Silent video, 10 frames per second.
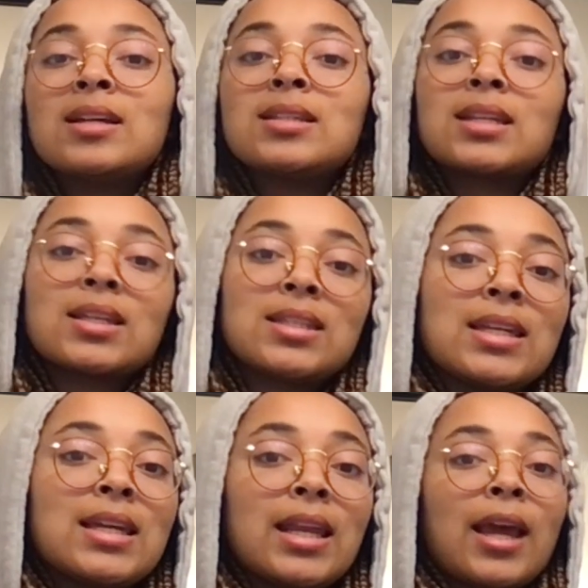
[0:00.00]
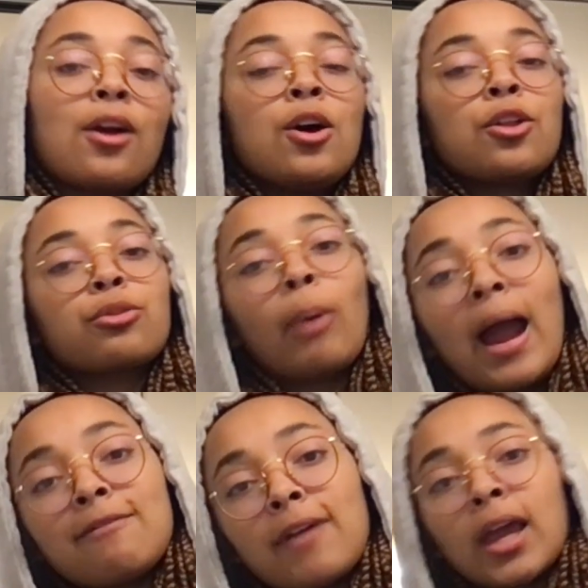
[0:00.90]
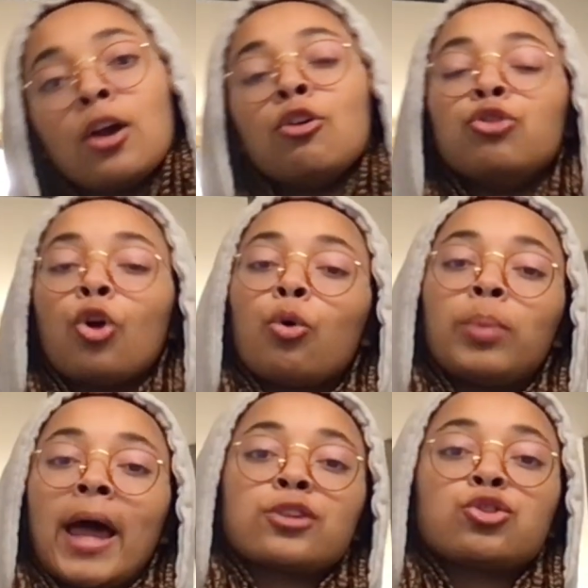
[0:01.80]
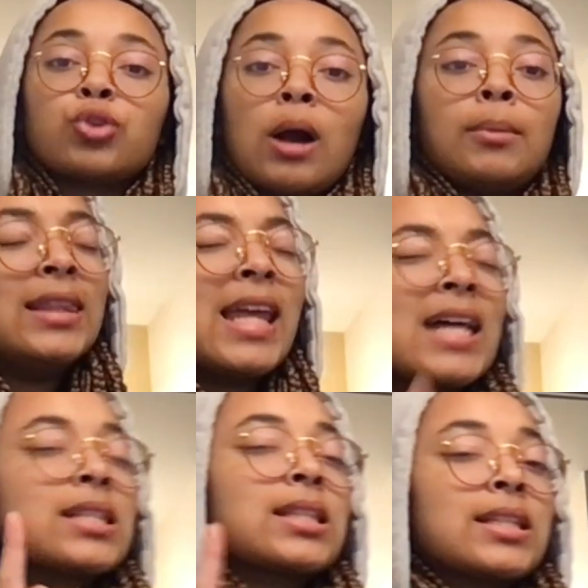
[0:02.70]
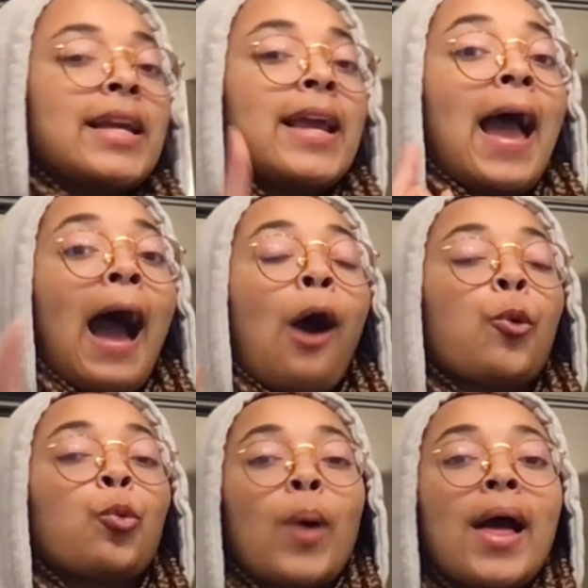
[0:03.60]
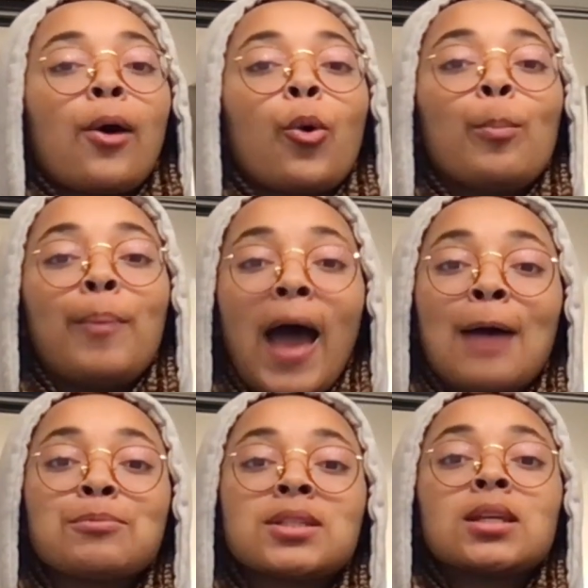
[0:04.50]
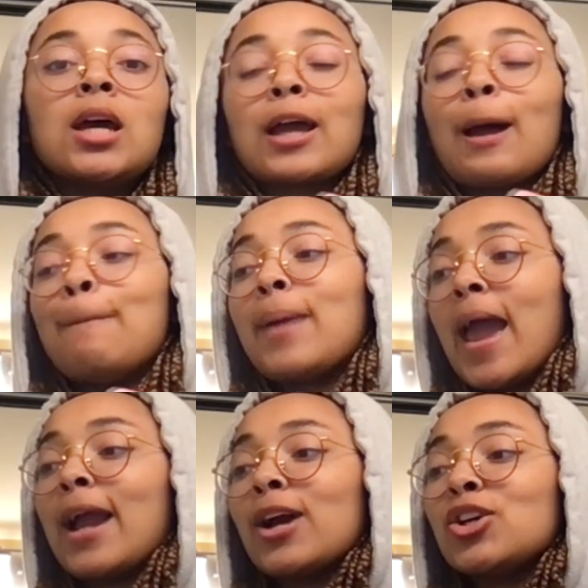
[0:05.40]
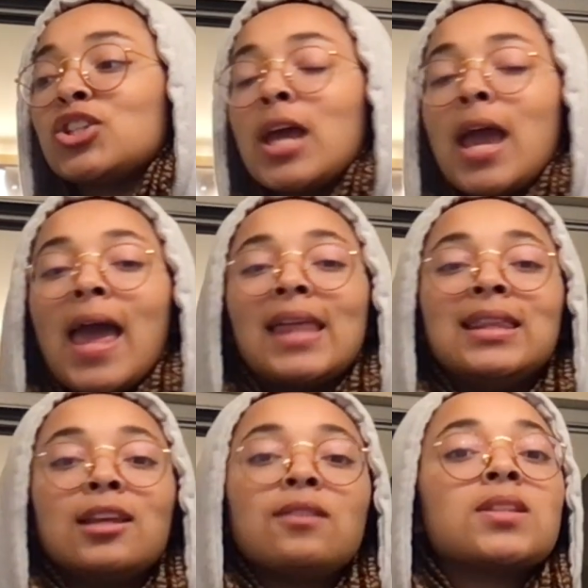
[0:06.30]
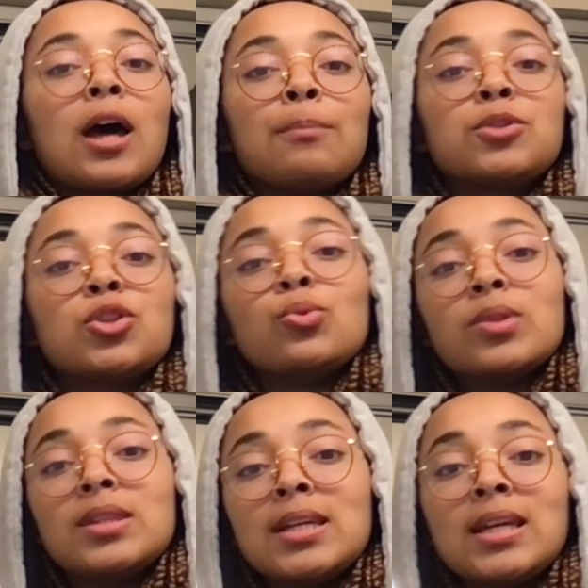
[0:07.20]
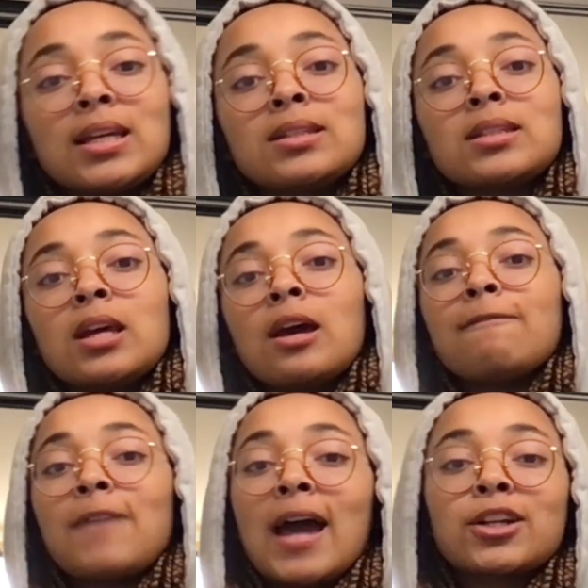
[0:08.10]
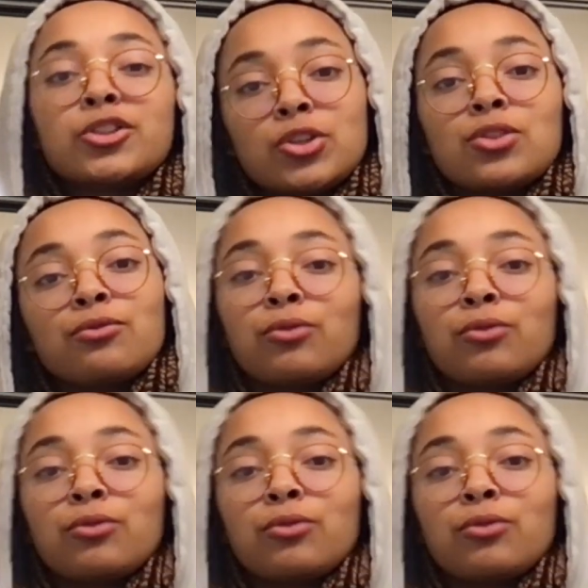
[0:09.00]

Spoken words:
succeeding, thriving, no Black trauma. Let's see how well BAPS compares and lives up to these factors of